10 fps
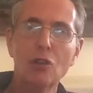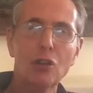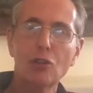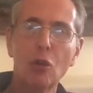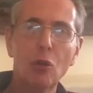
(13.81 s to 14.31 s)

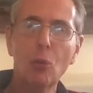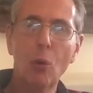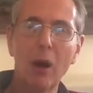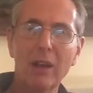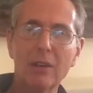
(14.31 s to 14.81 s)
just who
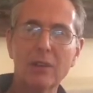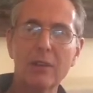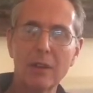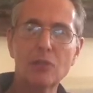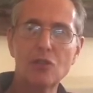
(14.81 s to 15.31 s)

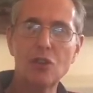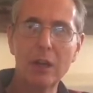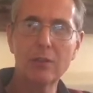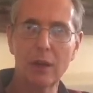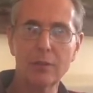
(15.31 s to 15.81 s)
was this
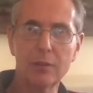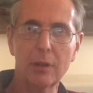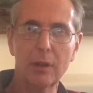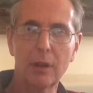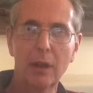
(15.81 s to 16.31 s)

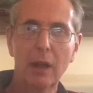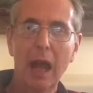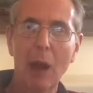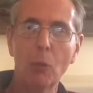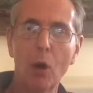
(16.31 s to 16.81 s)
Jesus
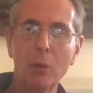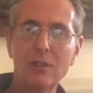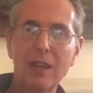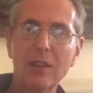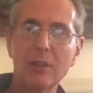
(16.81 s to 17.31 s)
and what
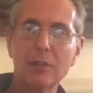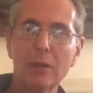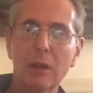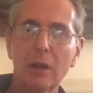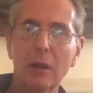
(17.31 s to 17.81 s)
was
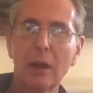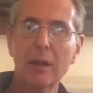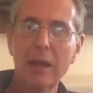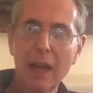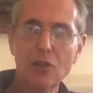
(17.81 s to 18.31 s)
his
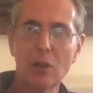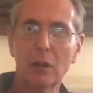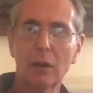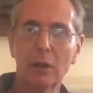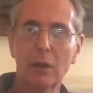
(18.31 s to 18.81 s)
nature?
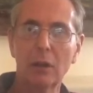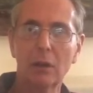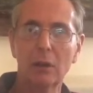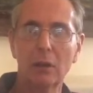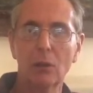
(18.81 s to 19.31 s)

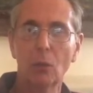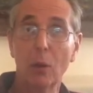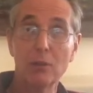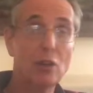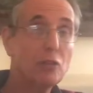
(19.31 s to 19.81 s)

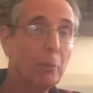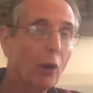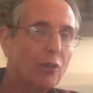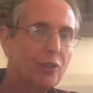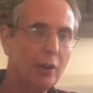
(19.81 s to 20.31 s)
What was his
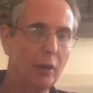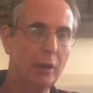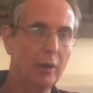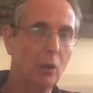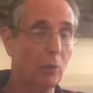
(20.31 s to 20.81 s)

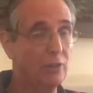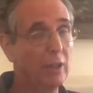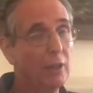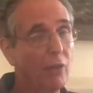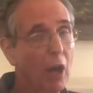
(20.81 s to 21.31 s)
personhood? Was
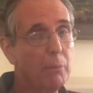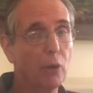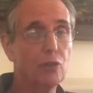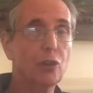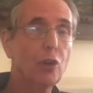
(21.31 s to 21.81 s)
he a divine
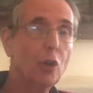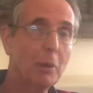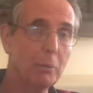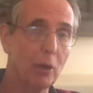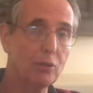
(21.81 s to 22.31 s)
person or a
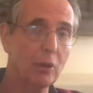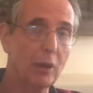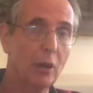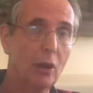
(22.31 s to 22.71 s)
human person?